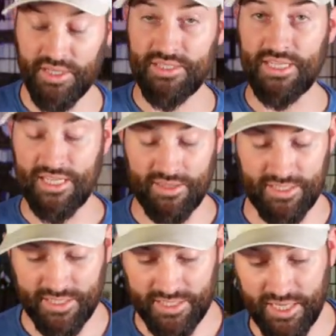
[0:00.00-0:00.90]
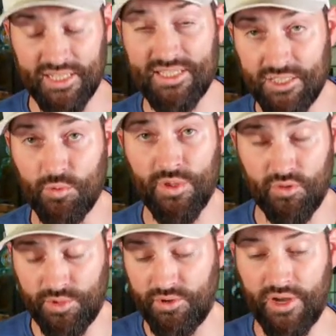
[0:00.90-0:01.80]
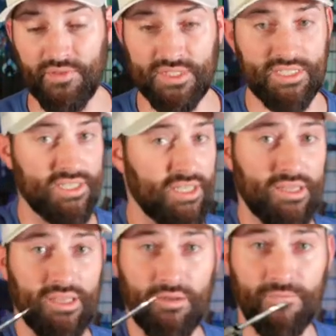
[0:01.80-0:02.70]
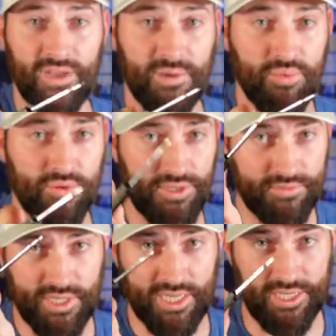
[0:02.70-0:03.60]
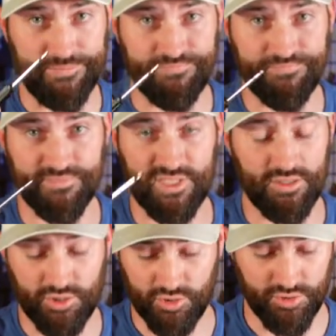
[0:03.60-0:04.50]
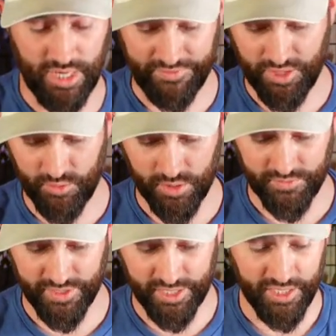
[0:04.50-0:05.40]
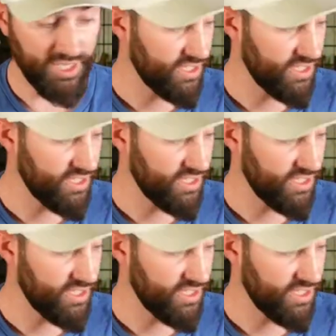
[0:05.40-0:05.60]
taking these things out, a dental pick would be great. This is just a little fine point screwdriver and it works fine.